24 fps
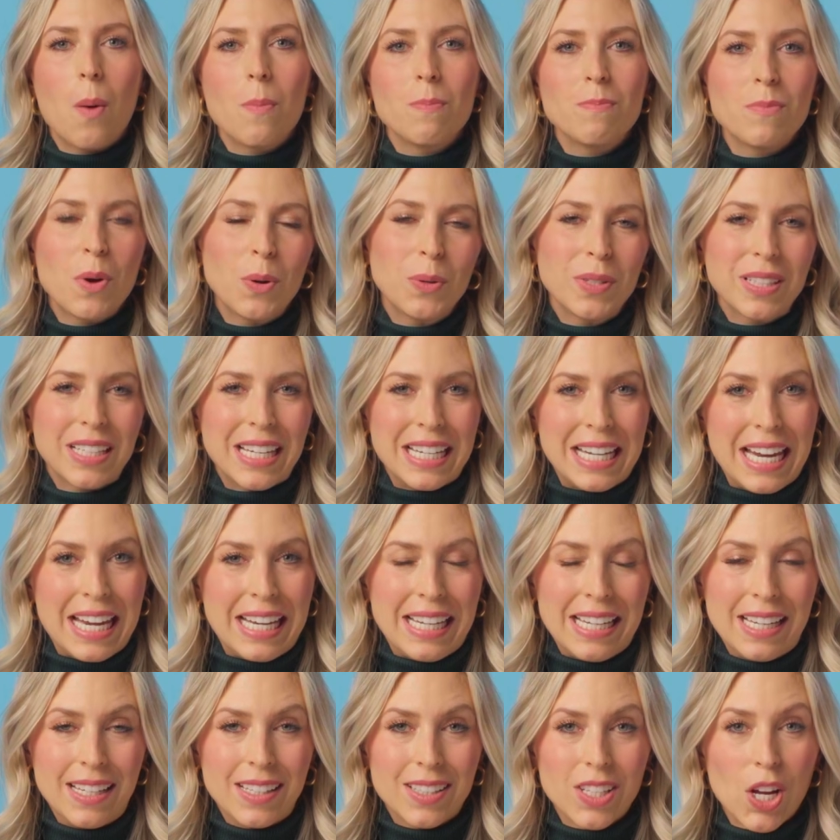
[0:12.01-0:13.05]
most
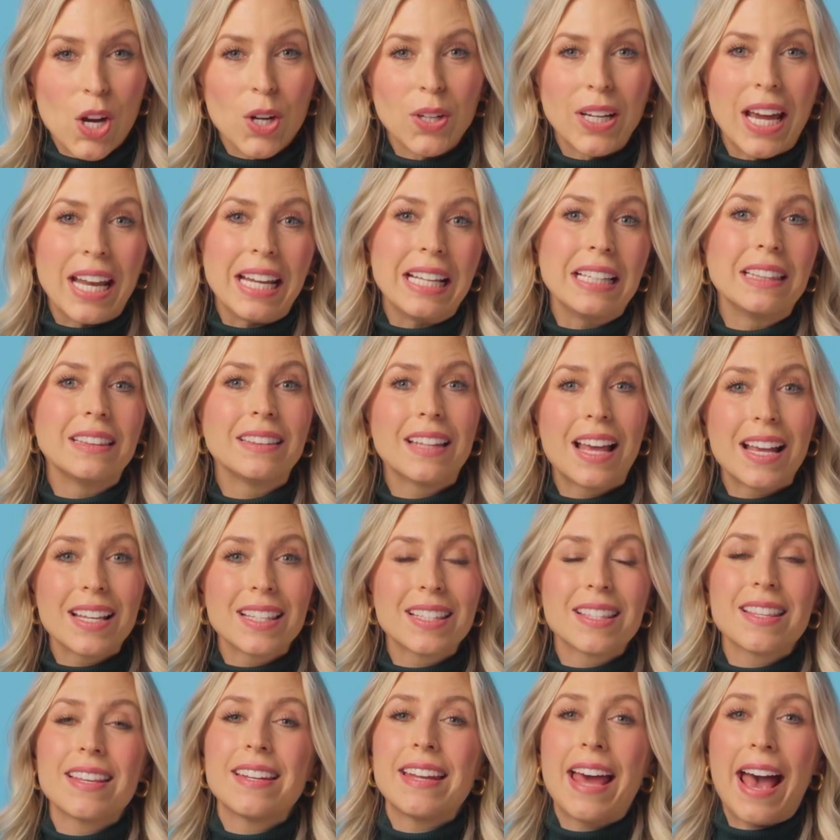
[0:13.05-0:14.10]
Canadians are getting less
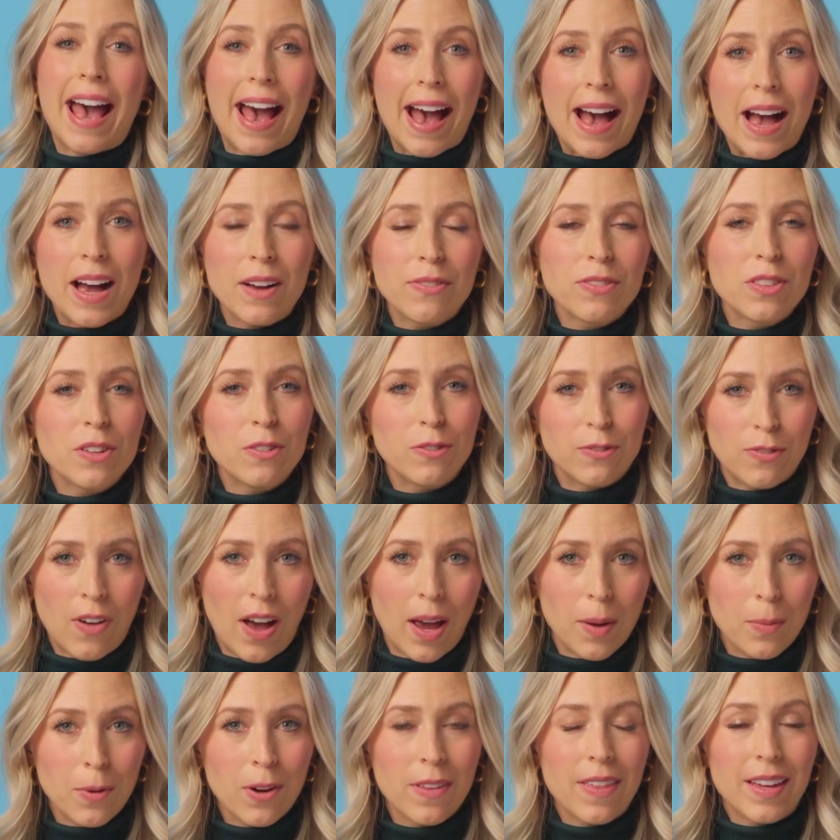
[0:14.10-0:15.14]
than half the
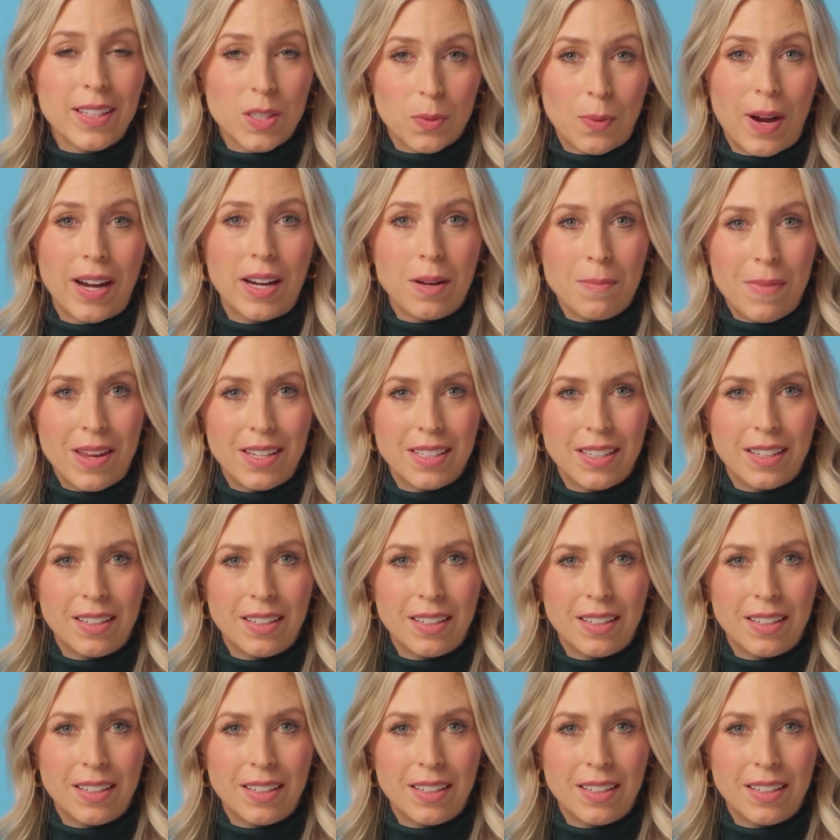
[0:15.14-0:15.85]
fiber that's recommended.